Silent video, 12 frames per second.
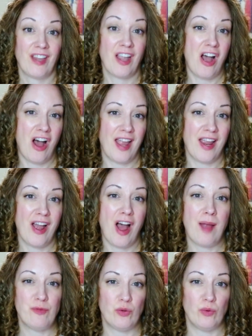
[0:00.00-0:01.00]
Hi,
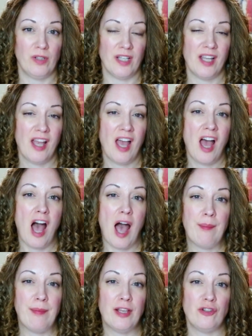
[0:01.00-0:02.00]
I'm Julie.
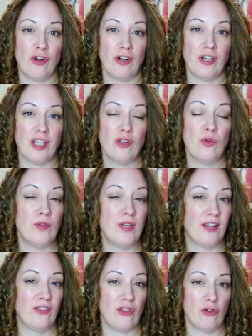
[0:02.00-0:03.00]
I'm an attorney who
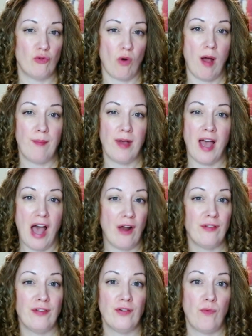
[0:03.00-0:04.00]
takes the drama out
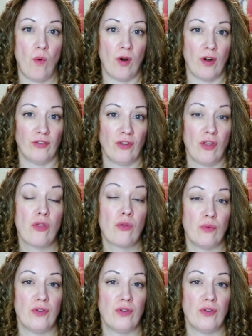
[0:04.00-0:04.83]
of divorce through